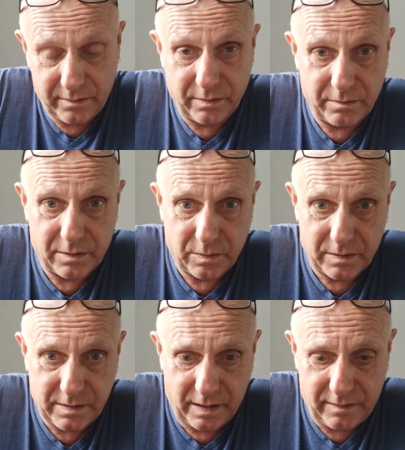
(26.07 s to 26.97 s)
June the
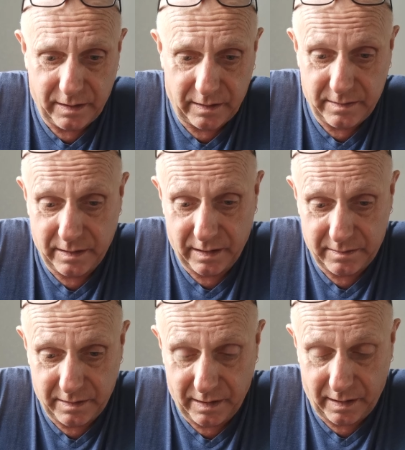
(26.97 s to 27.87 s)
28th,
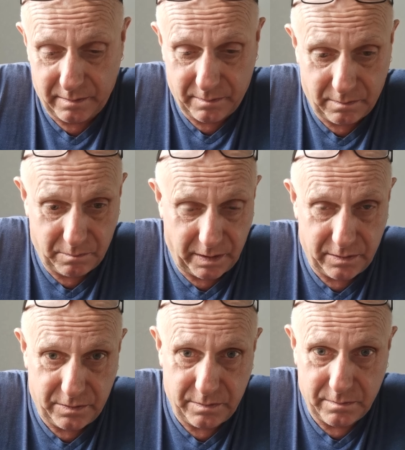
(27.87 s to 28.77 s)
1999,
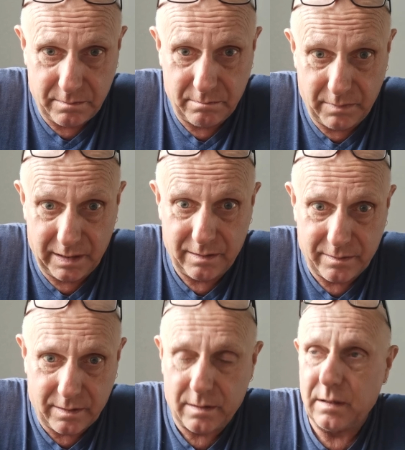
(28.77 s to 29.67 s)
which
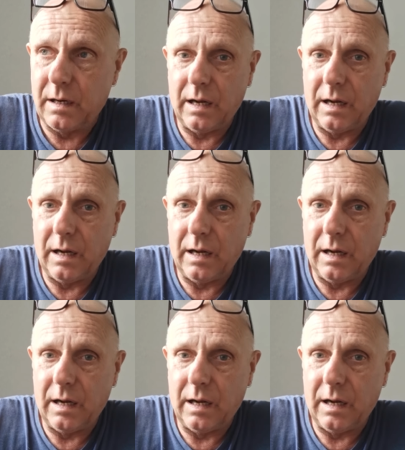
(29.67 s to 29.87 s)
means that